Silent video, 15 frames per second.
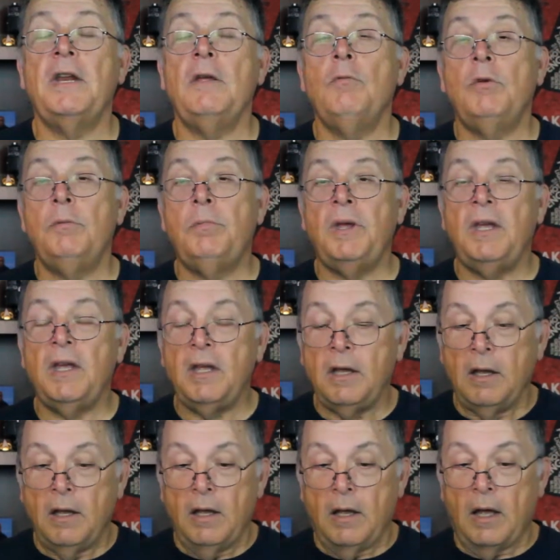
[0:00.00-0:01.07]
He would be
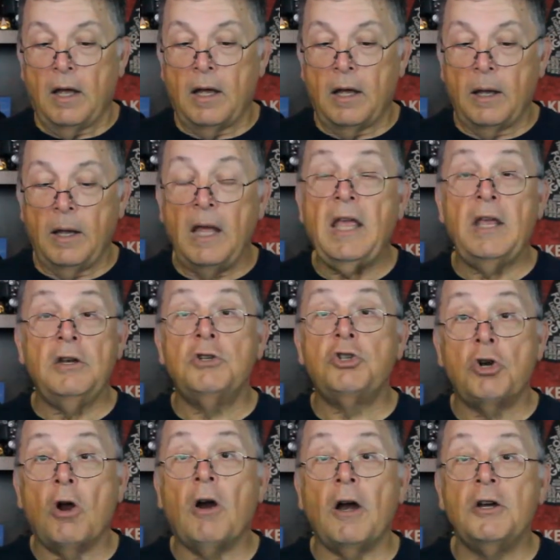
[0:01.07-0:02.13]
in
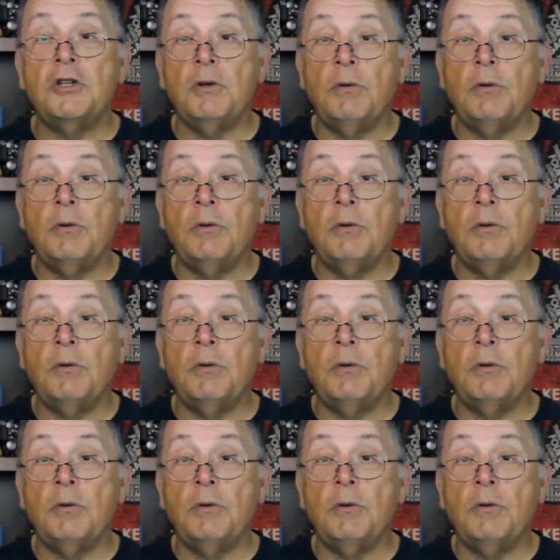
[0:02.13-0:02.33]
charge.